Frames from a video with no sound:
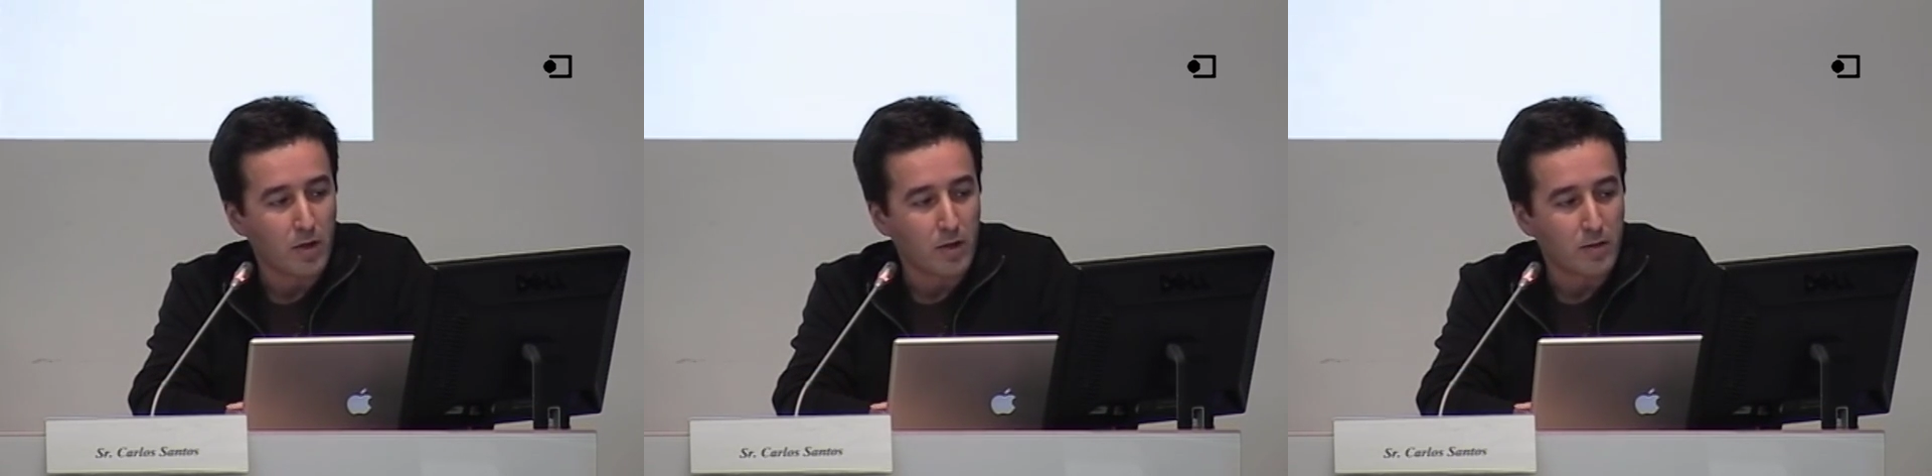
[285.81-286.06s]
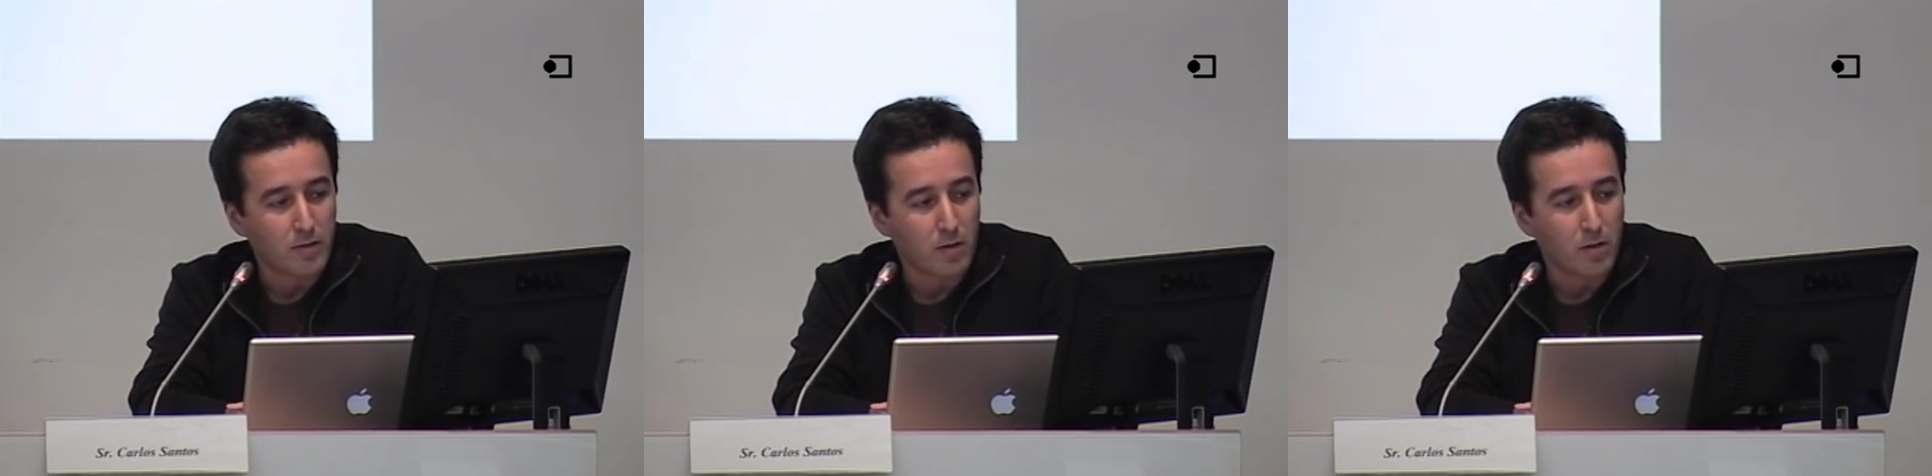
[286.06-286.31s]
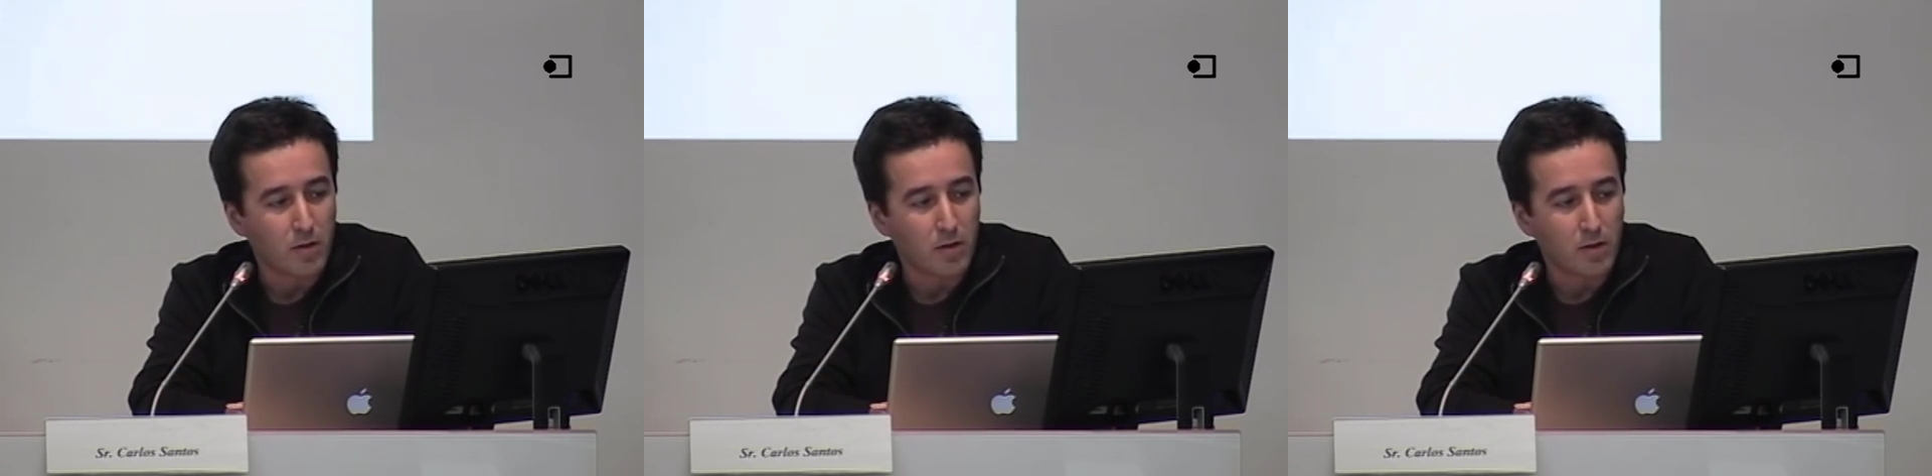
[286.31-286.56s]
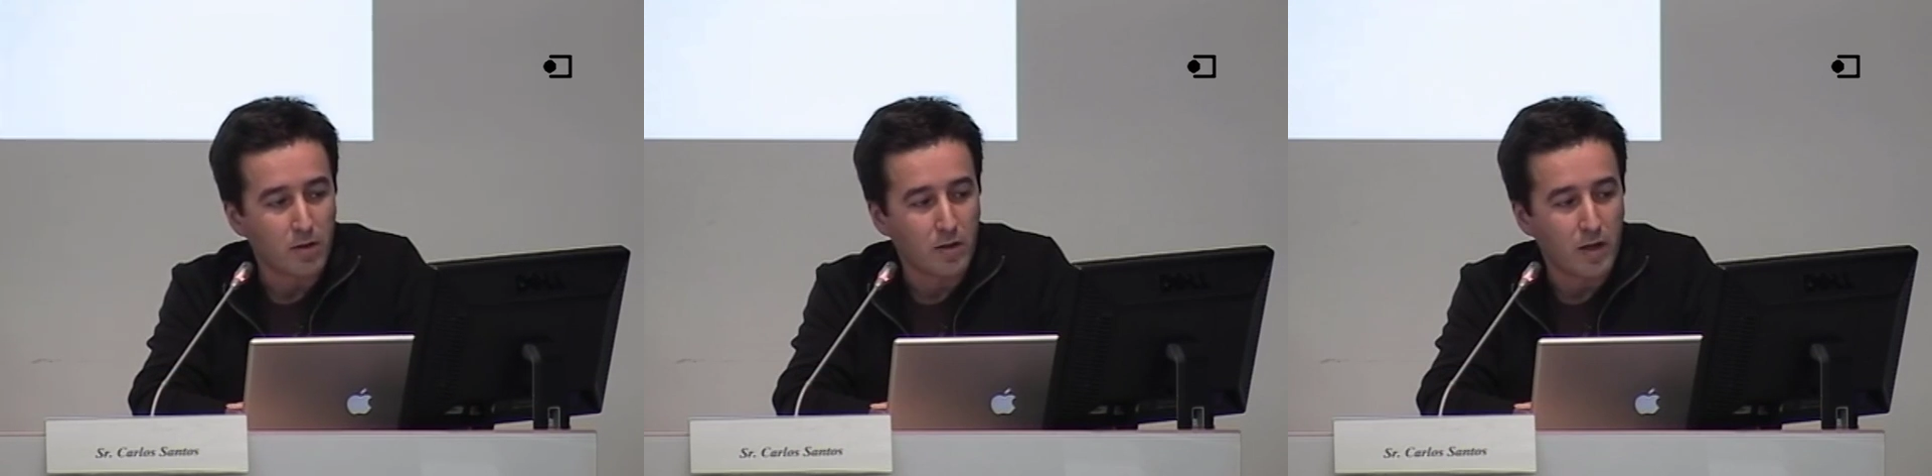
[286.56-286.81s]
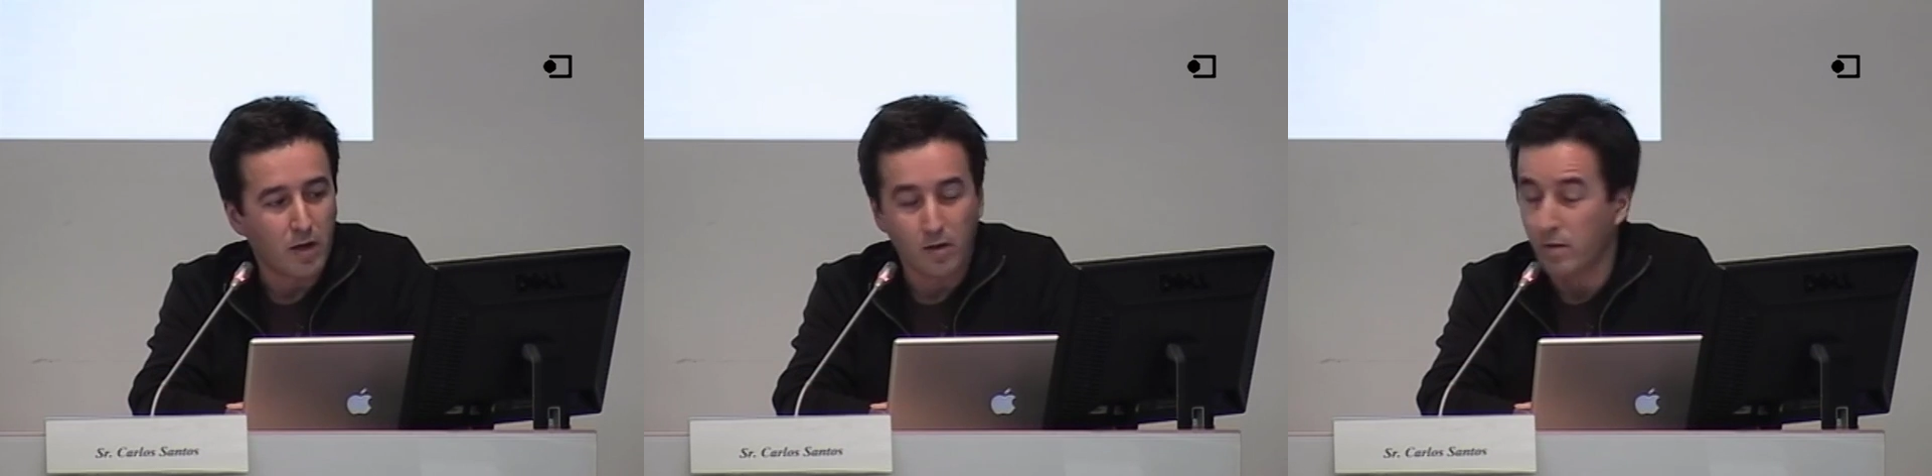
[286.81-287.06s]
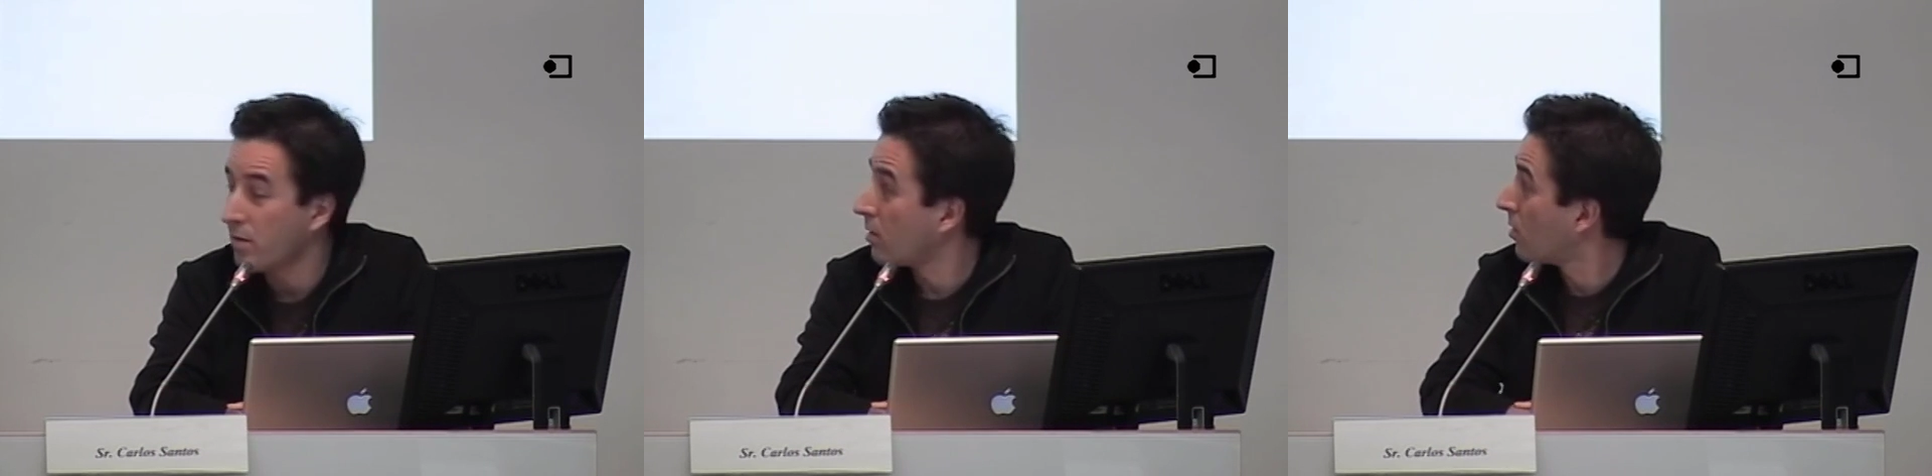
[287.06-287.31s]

they are